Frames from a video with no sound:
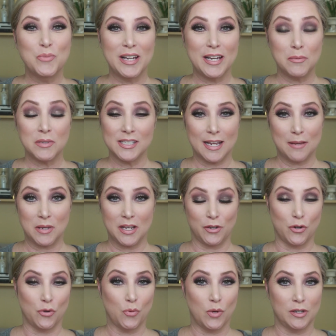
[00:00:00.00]
my name is Aamyie
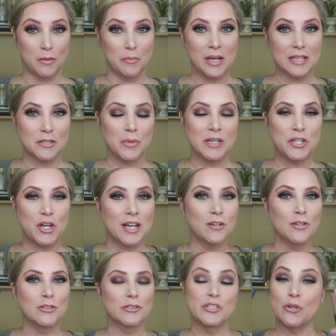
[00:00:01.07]
Ecker and welcome back to my channel.